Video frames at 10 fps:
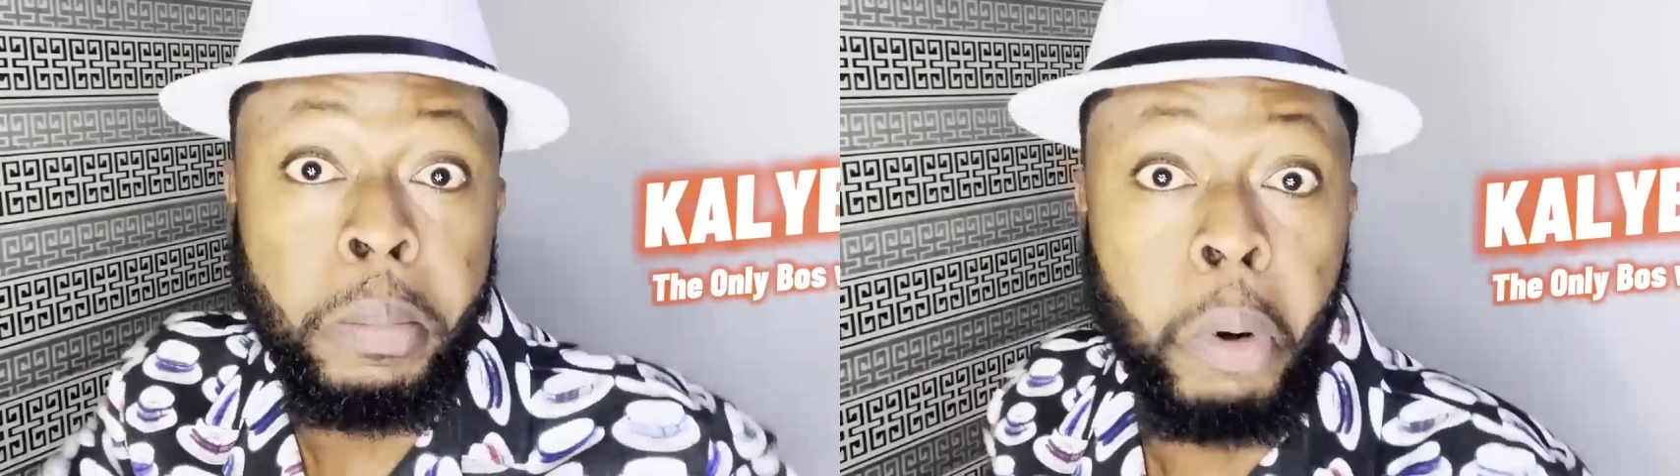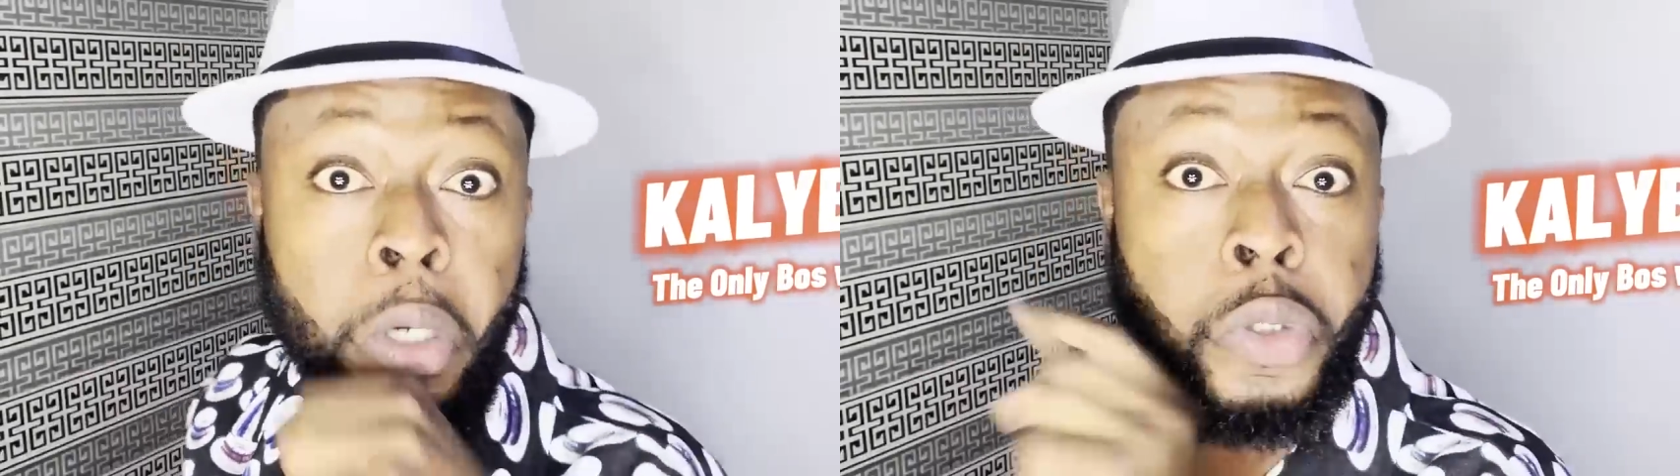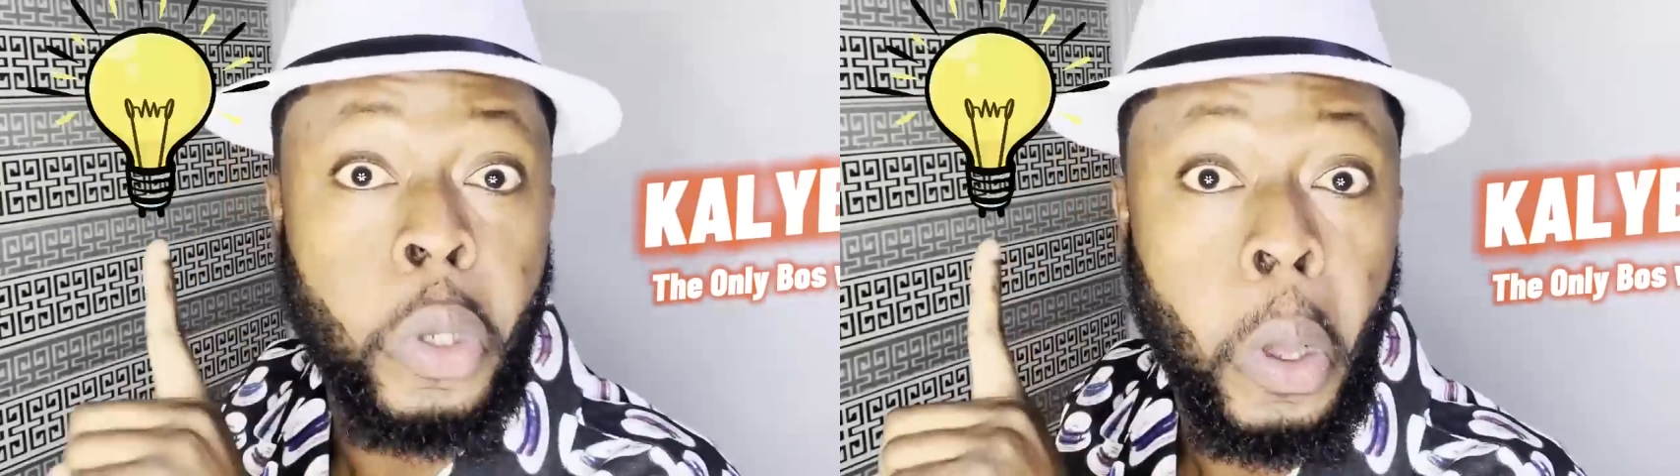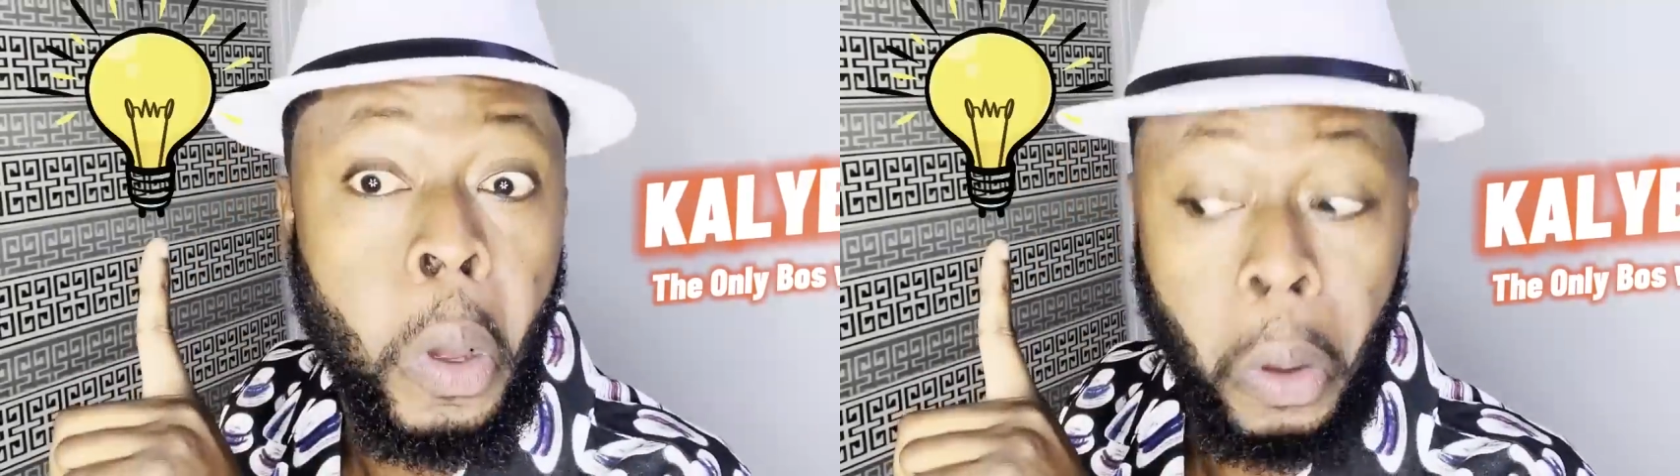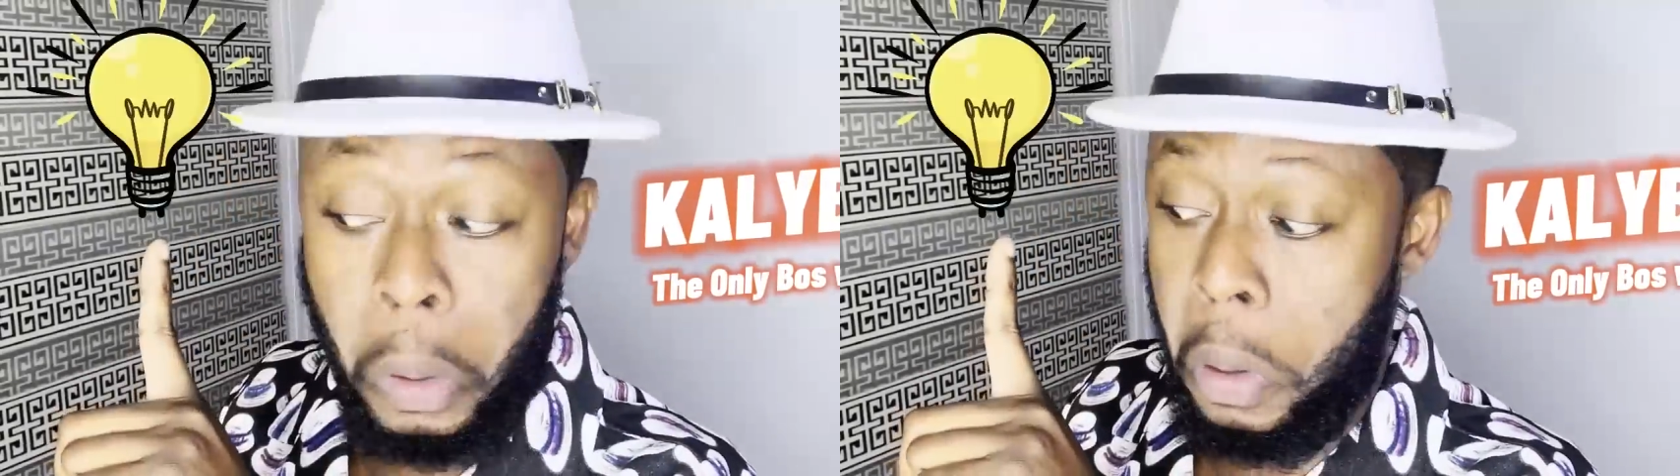boss
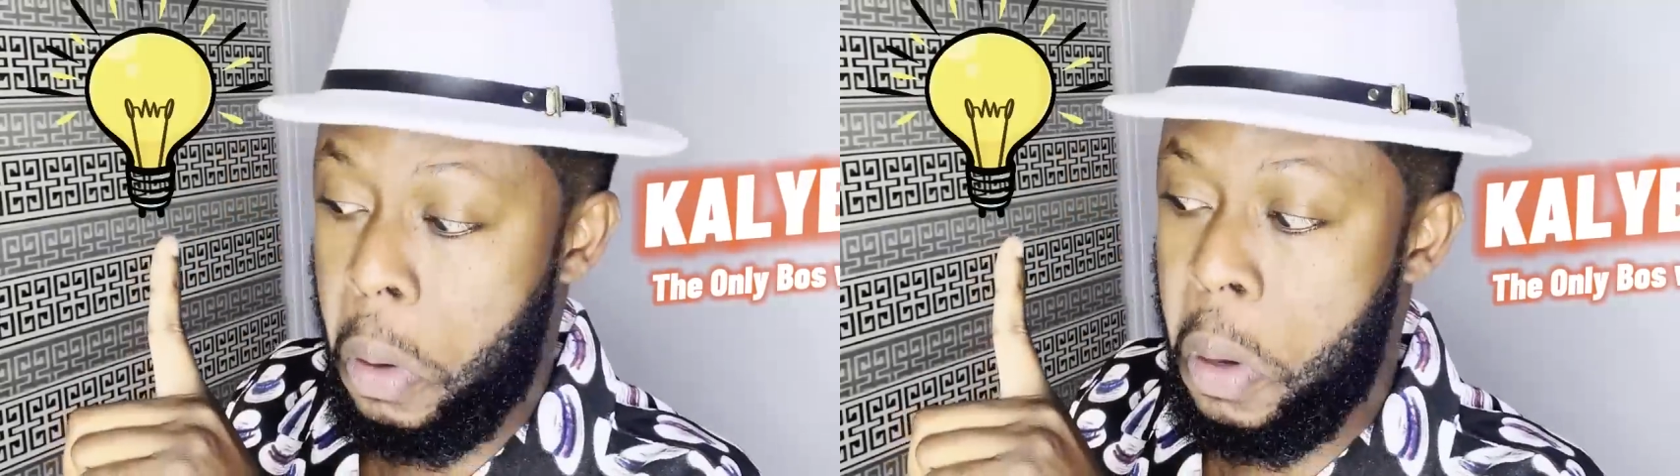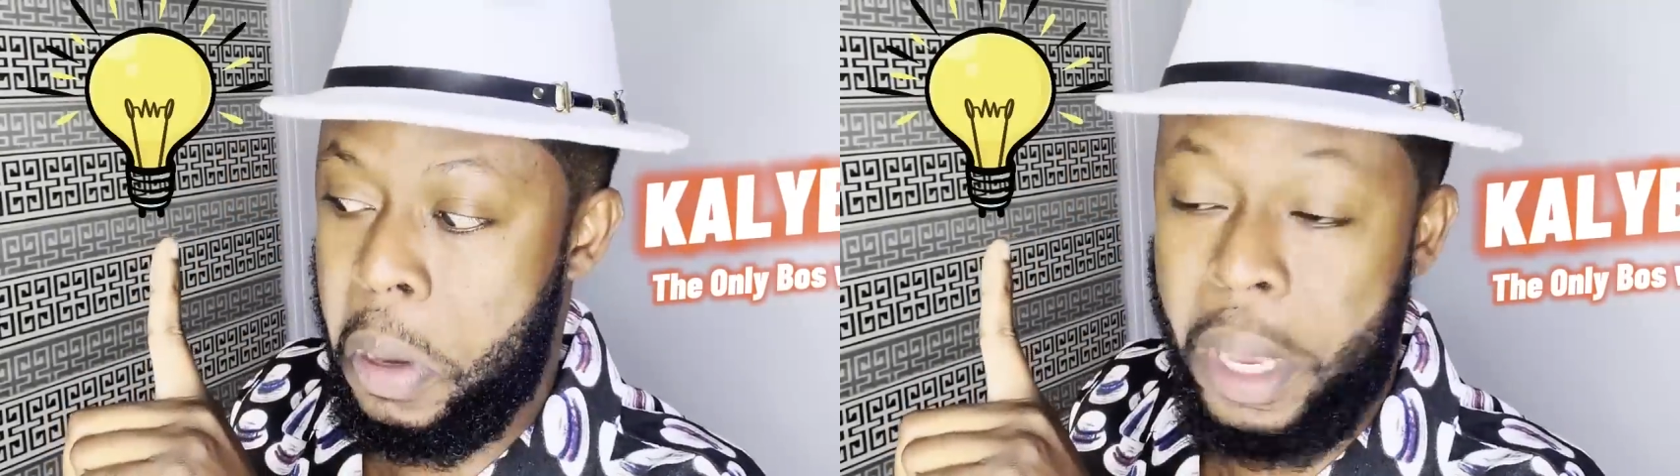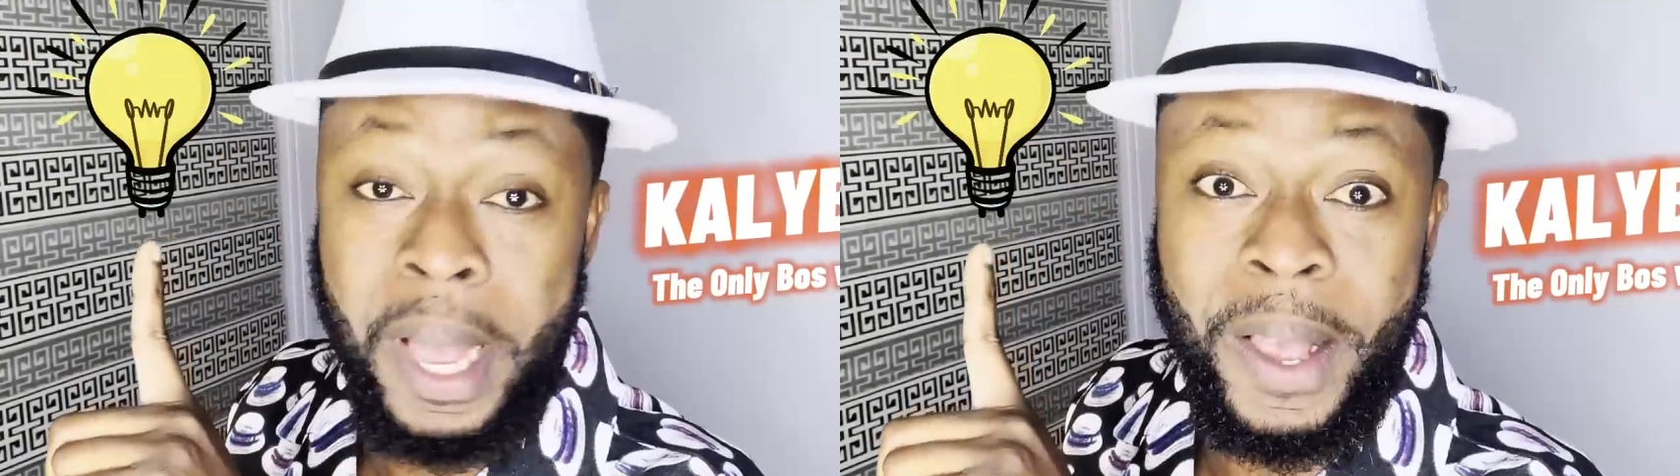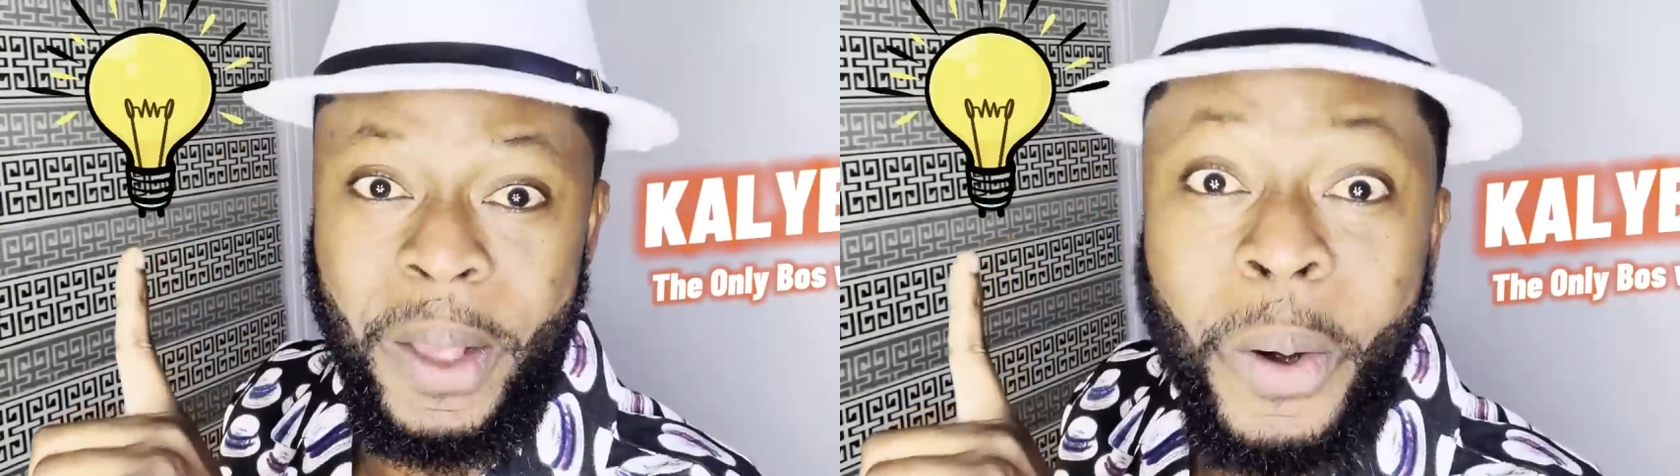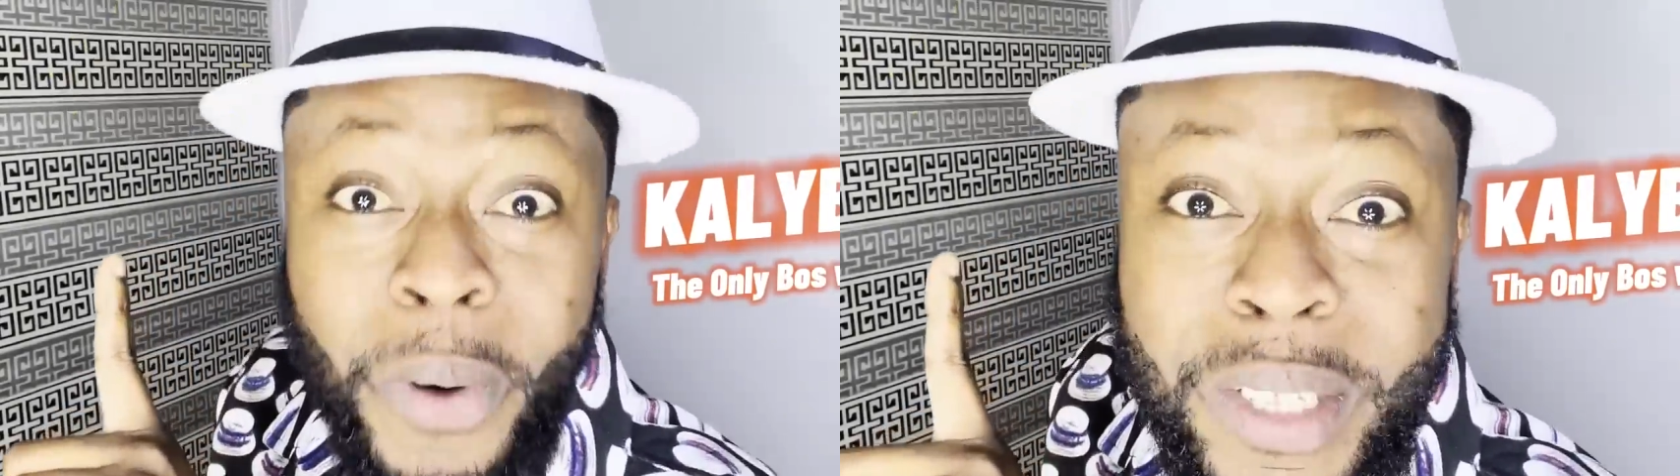
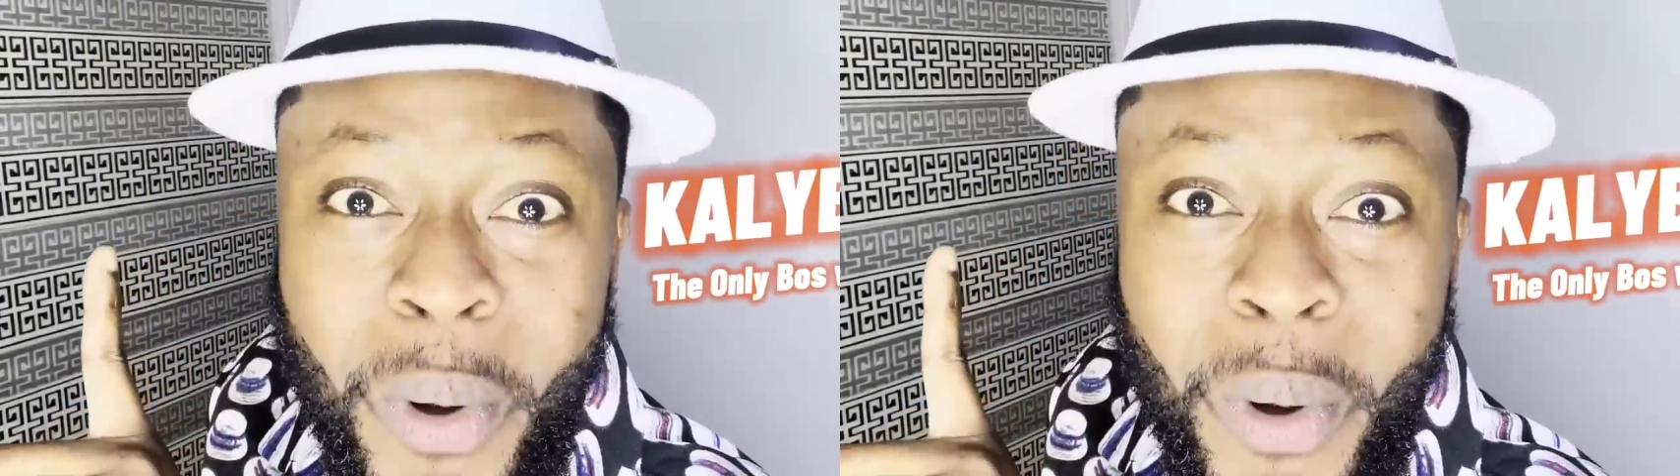with